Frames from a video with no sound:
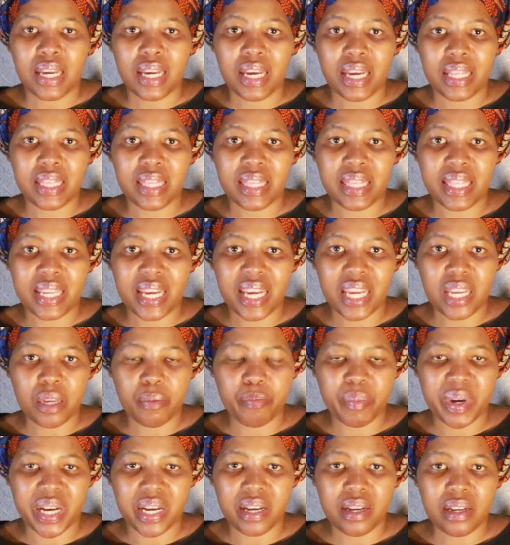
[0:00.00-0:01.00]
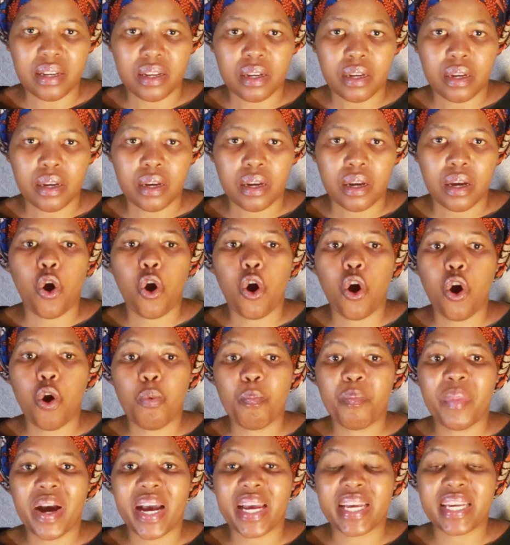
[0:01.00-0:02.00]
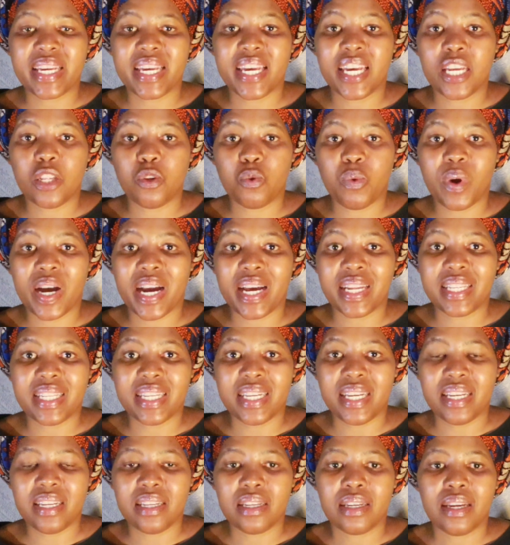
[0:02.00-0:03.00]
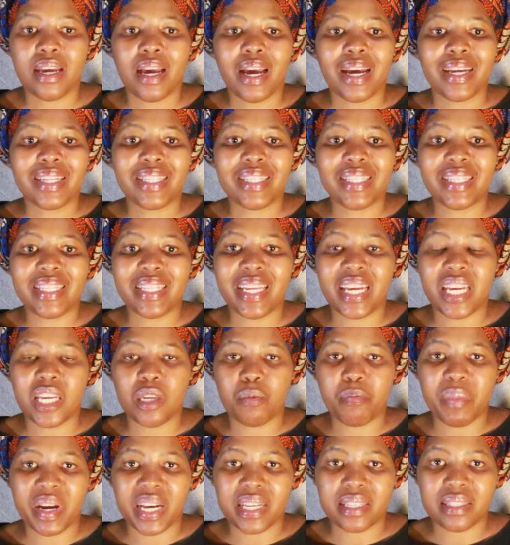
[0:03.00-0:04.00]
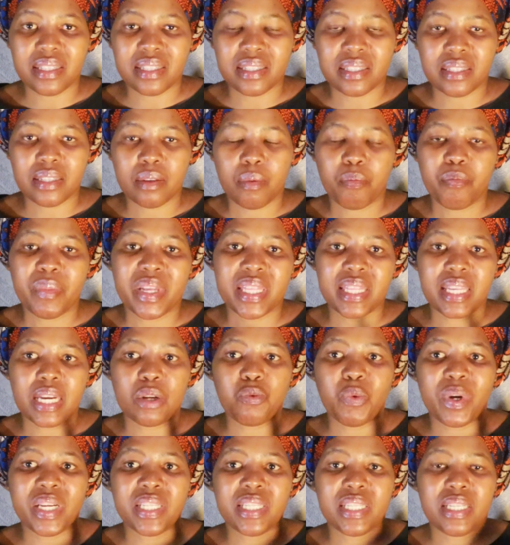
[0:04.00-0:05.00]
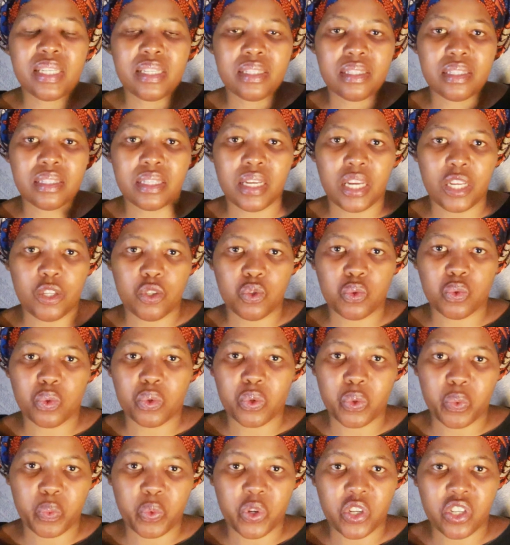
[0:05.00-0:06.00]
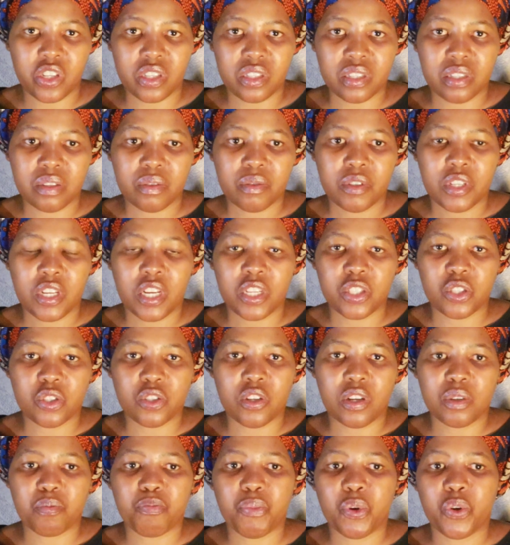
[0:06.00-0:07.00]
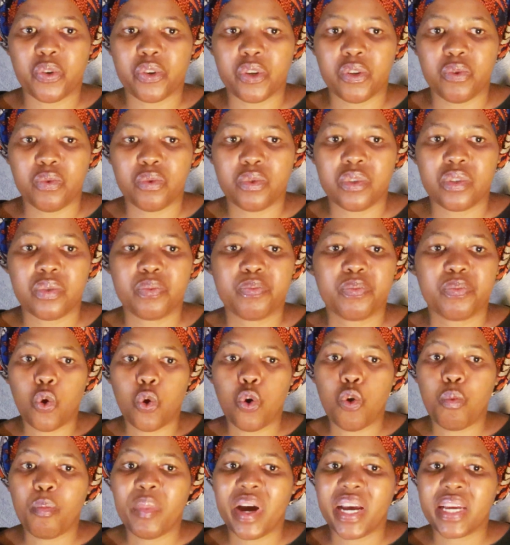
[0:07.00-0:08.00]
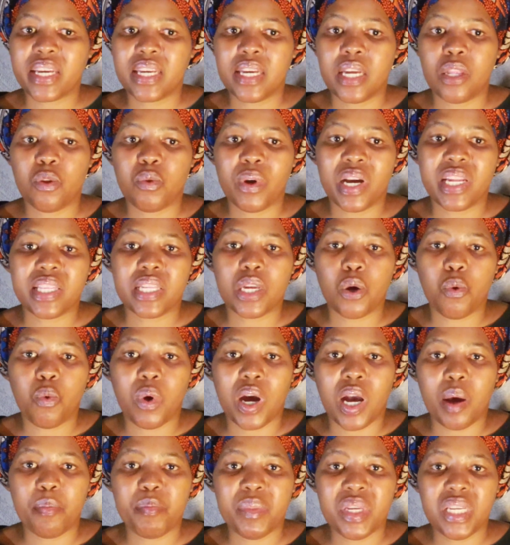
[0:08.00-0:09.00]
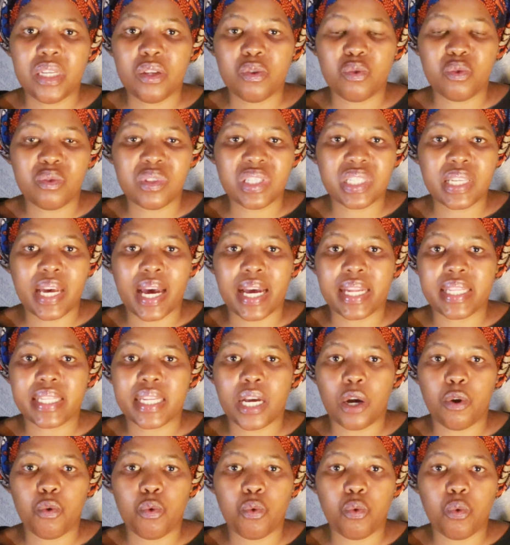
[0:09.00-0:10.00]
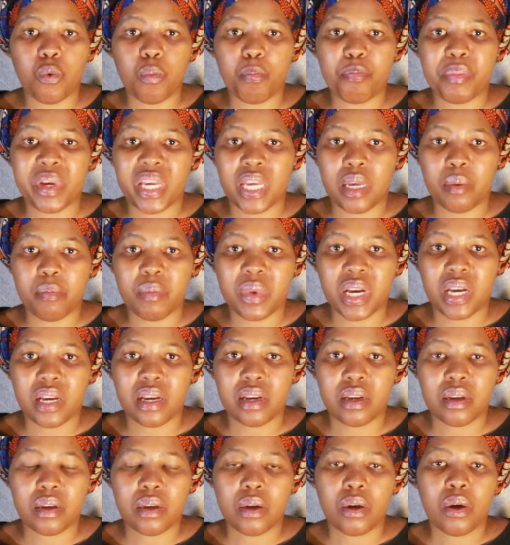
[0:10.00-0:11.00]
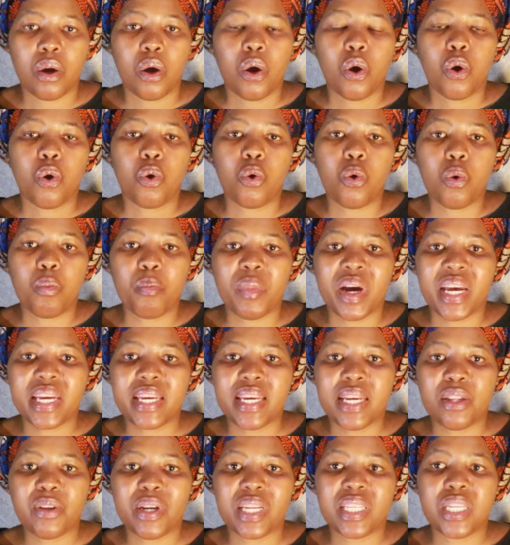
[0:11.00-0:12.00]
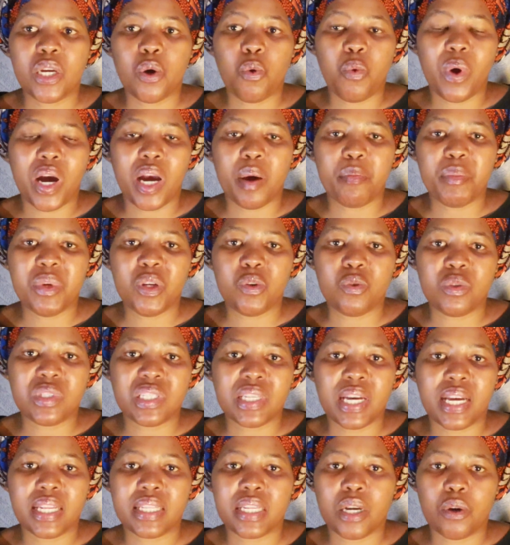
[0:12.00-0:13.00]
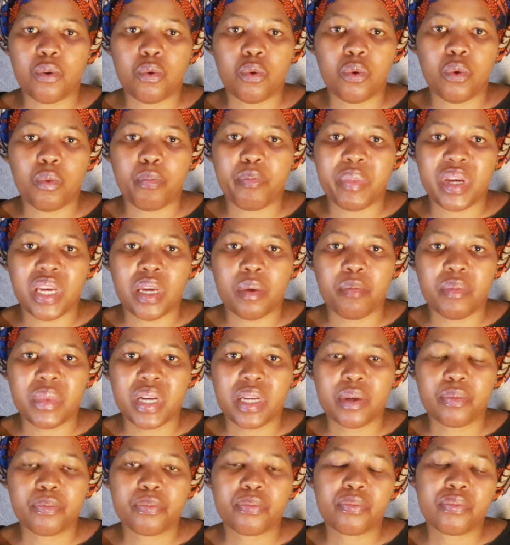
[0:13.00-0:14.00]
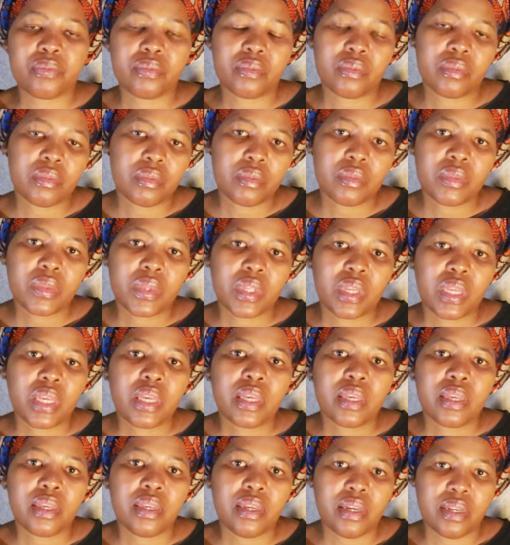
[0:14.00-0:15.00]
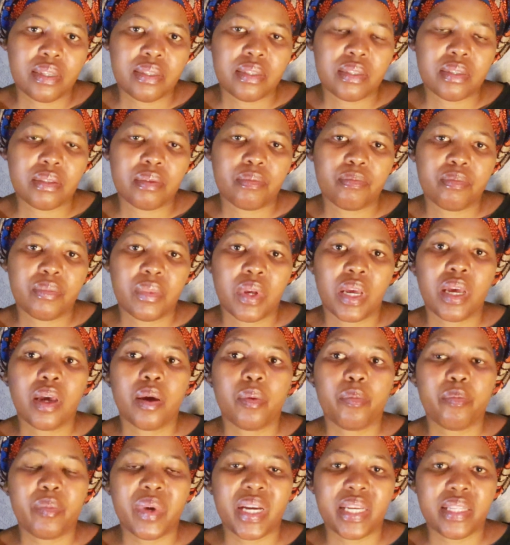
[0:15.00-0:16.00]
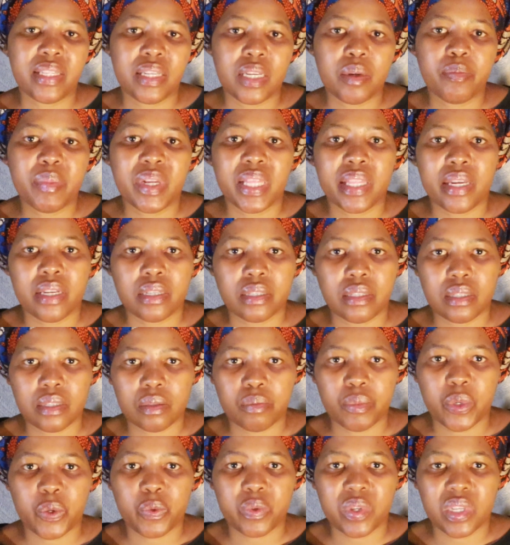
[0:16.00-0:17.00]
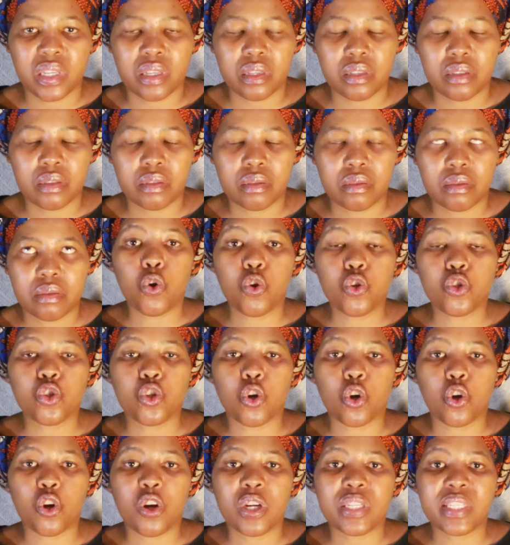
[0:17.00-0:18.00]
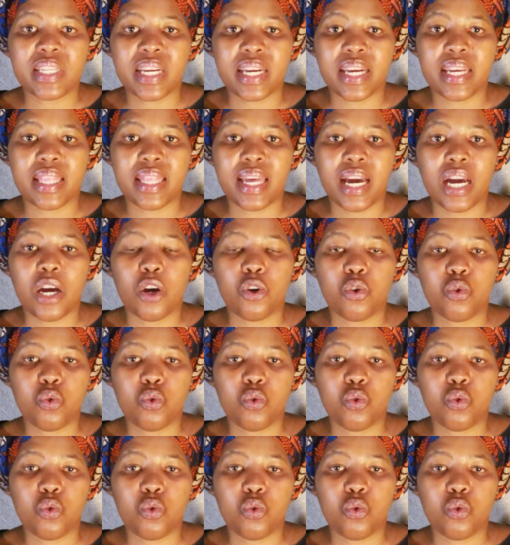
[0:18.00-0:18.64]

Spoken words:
a neighbor. Omakhelwane, neighbors. But that one is a Zulu word. It's not borrowed. Umakhelwane wami uthanda ukubhema. Umakhelwane wami uthanda ukubhema. Yes, my neighbor likes smoking. Udokotela